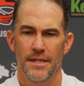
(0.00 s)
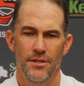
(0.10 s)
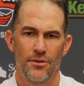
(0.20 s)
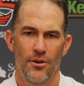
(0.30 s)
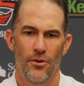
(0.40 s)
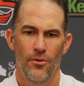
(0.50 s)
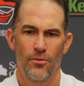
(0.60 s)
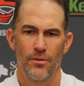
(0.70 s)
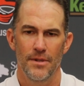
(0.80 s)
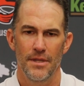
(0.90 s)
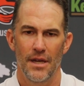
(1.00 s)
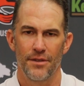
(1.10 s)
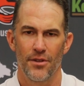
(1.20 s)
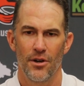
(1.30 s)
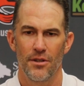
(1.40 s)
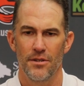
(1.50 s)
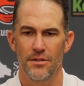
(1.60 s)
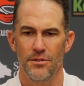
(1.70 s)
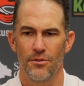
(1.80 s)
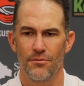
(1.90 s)
You know, I thought,
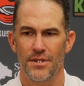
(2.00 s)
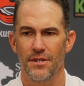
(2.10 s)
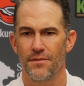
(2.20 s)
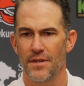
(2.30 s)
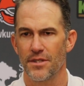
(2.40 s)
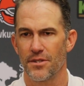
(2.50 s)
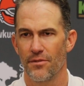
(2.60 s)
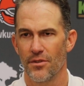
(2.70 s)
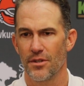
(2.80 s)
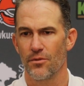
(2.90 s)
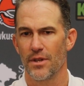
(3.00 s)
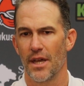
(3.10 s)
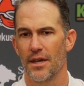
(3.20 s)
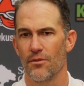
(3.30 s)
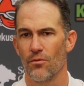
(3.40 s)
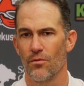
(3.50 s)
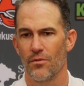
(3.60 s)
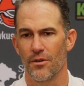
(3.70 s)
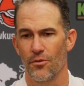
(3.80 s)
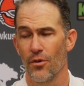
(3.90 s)
you know, defensively, we had
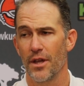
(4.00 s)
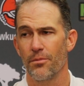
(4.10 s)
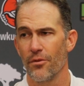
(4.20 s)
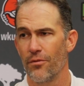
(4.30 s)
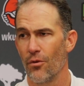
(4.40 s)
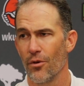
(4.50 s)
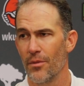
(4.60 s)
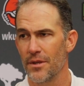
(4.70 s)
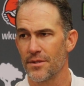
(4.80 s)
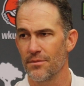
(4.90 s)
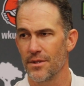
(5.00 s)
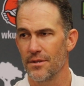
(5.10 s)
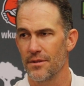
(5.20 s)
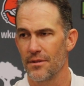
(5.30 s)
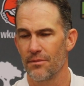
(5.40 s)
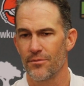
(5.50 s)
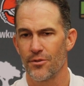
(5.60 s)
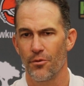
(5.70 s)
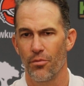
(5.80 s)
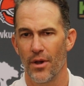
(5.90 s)
a great performance. I mean, I'm
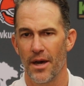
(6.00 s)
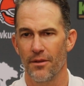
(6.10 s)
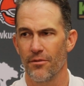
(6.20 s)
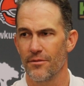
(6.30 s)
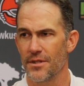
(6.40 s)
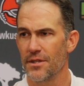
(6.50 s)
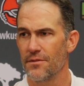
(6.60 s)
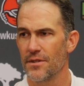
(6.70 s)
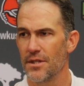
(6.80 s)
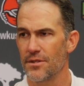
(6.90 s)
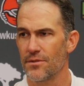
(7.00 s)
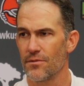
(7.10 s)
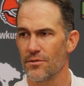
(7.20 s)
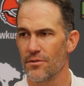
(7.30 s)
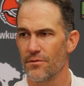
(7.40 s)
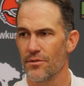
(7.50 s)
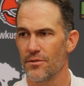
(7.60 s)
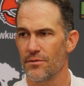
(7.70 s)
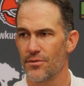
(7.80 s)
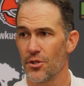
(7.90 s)
so proud of our defense for the
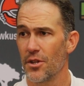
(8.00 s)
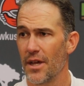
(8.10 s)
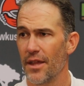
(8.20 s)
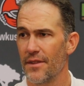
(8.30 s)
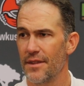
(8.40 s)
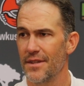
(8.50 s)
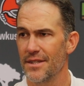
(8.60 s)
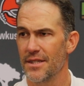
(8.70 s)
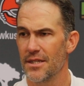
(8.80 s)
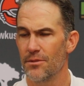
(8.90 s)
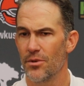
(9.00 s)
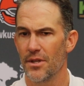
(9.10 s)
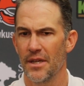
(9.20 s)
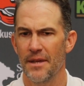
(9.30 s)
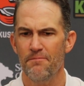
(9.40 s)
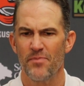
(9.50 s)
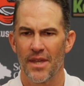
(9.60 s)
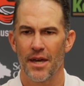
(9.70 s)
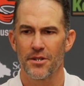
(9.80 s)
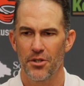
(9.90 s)
shutout that they did, but
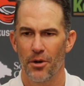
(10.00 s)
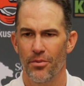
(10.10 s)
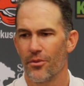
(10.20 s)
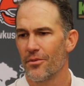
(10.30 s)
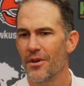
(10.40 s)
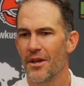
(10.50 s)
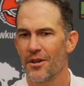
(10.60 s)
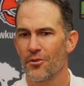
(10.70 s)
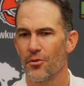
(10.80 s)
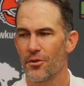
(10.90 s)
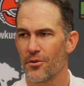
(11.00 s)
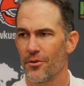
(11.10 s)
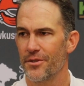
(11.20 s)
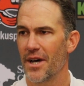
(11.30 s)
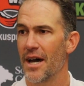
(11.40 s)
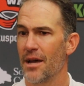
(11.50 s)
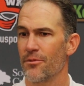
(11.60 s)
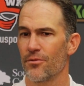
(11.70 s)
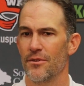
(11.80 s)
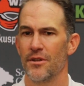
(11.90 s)
had a couple critical
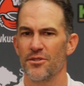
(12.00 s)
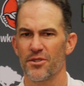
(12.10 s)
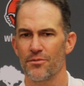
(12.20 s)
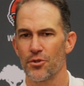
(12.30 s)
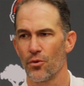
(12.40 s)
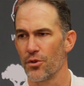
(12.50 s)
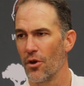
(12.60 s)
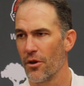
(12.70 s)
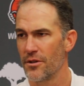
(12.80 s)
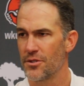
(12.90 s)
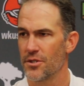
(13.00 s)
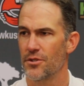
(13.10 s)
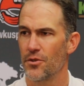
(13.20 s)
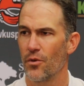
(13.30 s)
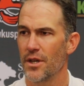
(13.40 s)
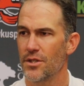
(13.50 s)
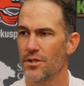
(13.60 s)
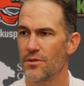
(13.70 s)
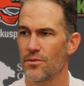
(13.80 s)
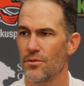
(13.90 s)
times where in some short yardage
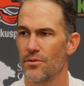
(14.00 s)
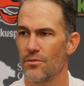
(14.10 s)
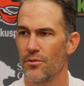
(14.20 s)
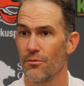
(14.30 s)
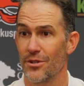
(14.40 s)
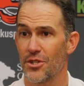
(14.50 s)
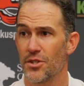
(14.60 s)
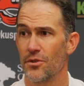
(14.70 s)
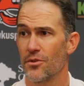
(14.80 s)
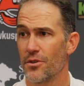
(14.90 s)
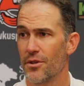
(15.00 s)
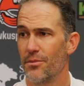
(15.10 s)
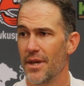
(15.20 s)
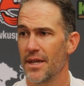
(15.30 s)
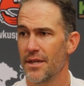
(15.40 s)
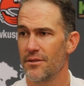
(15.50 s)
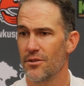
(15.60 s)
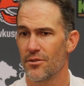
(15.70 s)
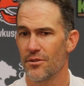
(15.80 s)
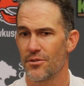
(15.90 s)
situations where we still could have made,
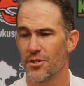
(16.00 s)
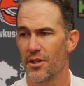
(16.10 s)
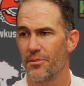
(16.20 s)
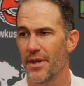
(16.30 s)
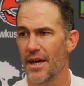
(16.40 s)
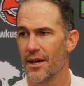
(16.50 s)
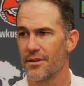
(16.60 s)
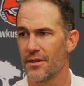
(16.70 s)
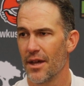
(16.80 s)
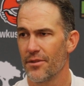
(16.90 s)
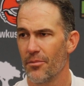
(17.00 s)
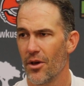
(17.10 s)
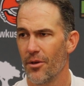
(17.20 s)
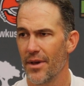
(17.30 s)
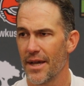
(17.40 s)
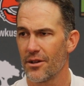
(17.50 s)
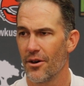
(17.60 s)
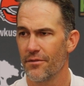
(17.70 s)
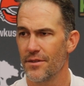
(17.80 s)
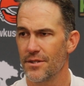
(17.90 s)
you could have shut them down and got the ball back
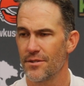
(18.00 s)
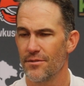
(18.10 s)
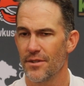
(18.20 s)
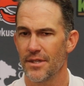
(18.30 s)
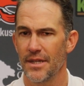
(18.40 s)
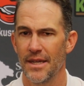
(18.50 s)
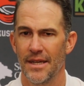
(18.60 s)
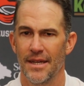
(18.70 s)
offensively.